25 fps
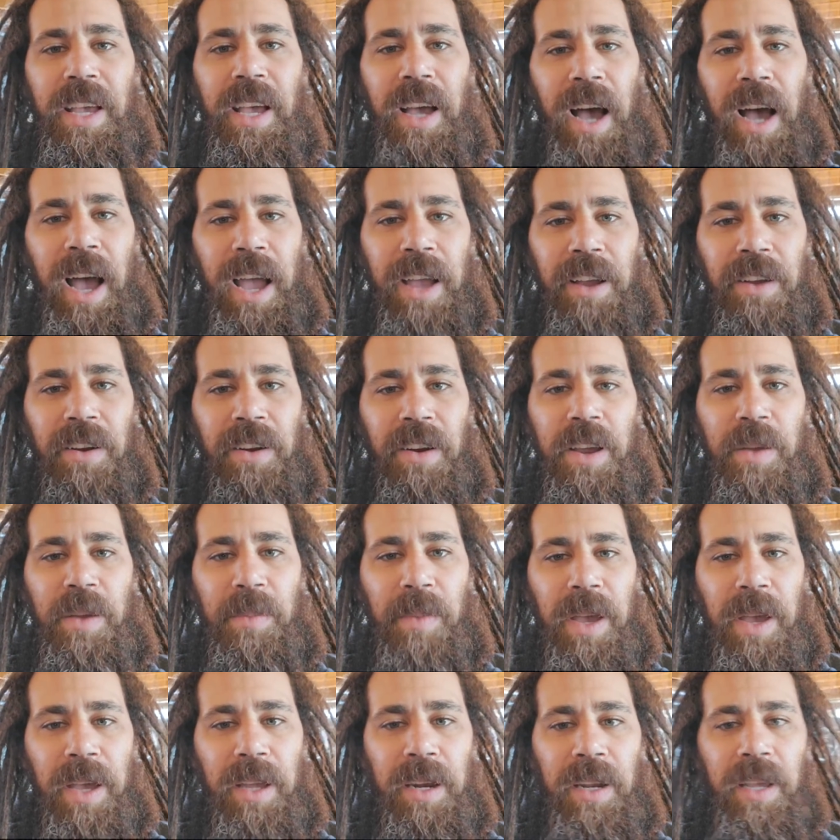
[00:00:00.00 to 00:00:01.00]
I agree,
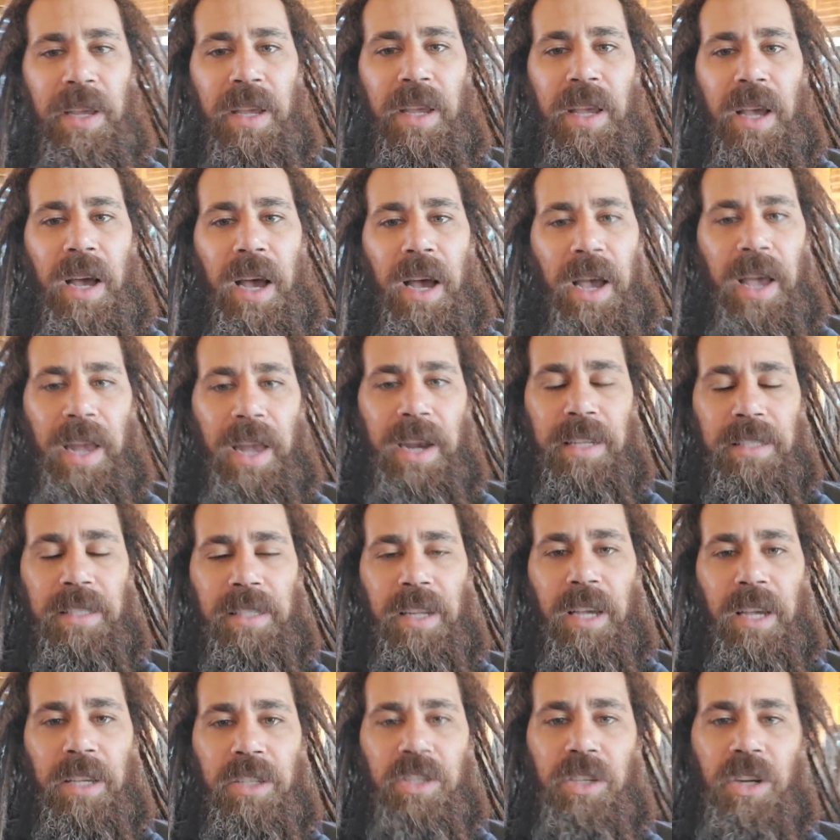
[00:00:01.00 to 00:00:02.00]
man. And it
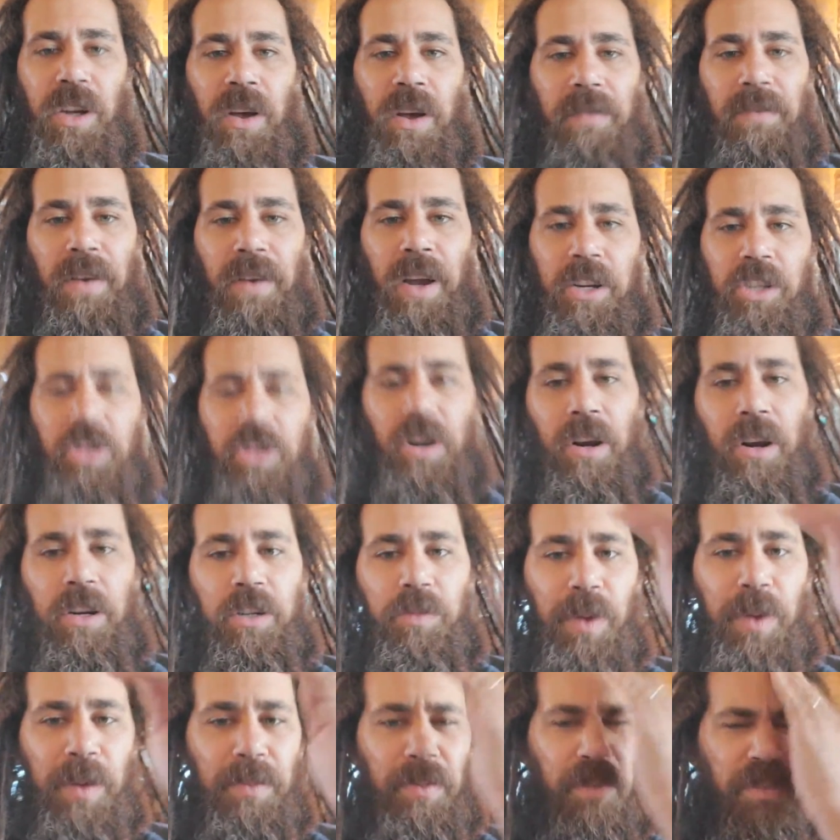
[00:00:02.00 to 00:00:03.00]
sucks. I've got to charge
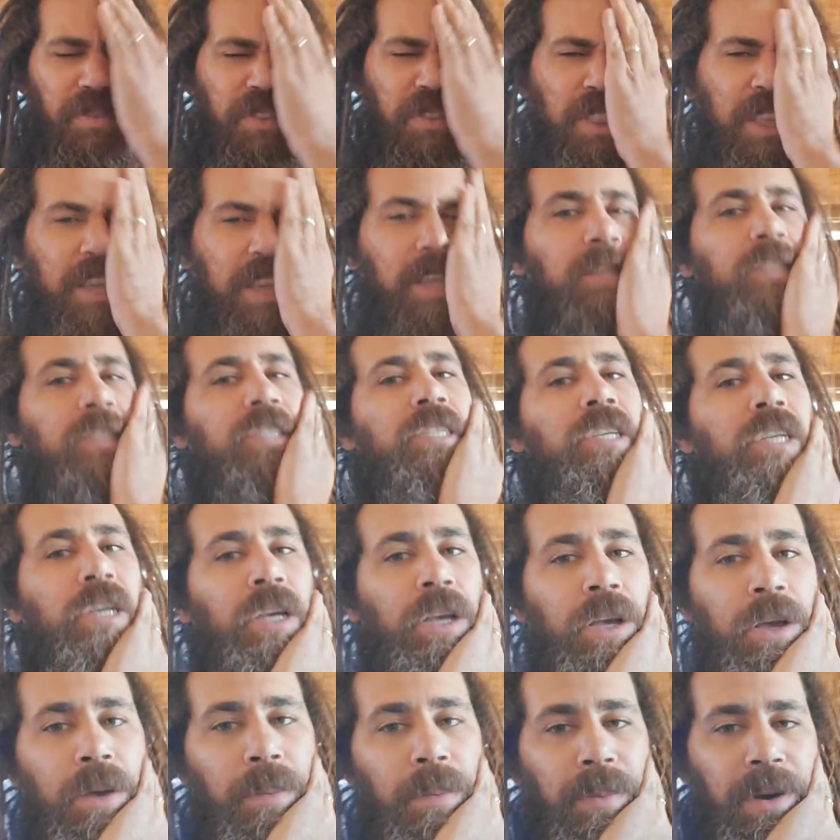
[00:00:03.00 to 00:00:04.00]
people for things.
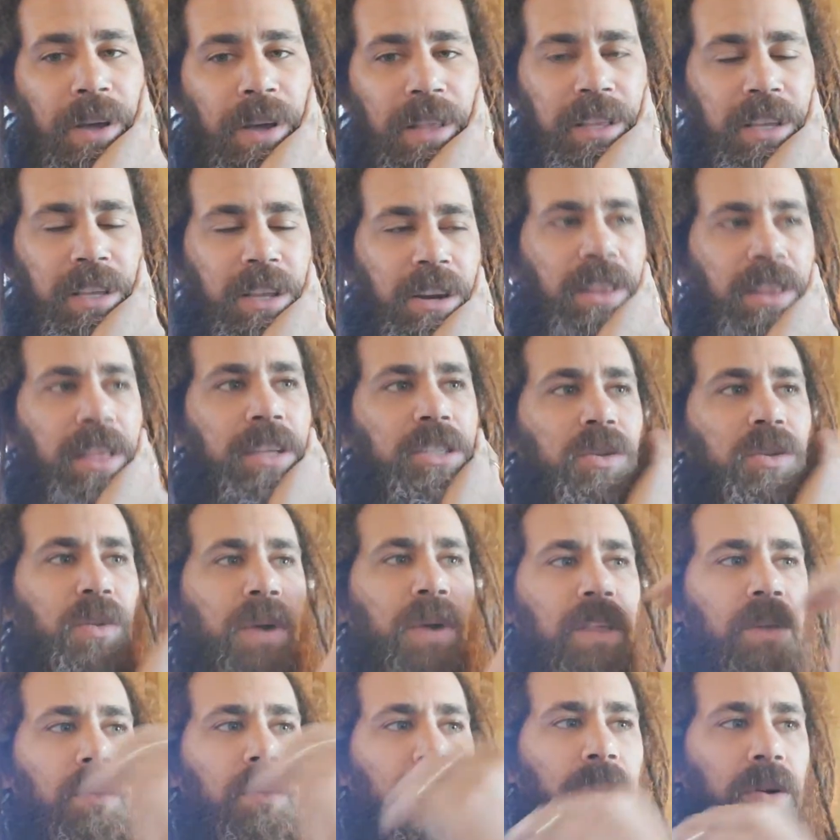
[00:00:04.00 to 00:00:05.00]
But, that's the
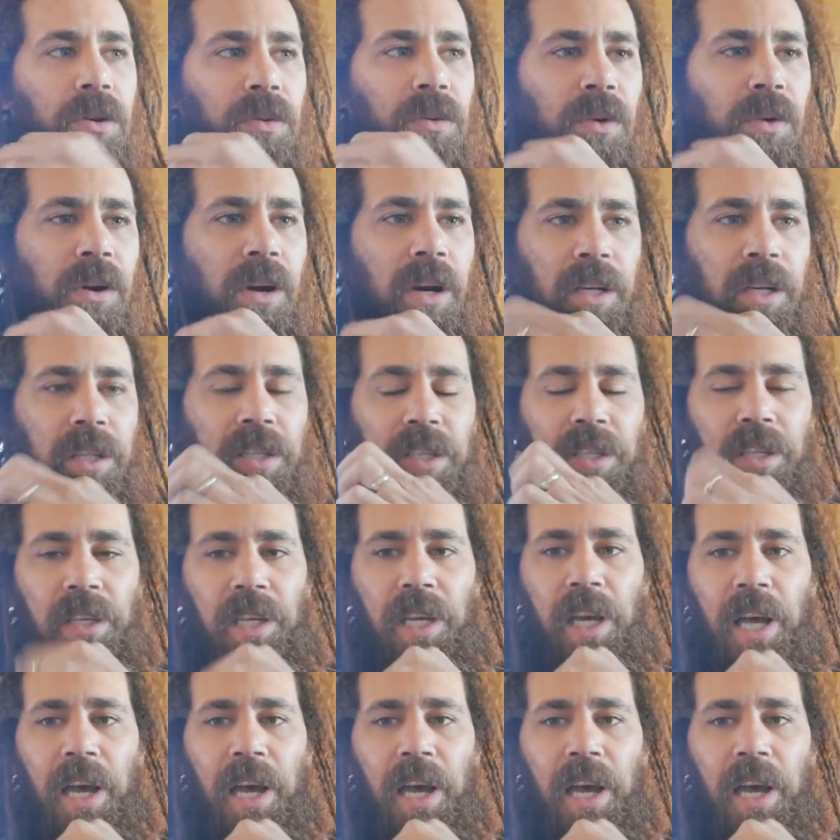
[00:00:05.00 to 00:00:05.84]
way the world works.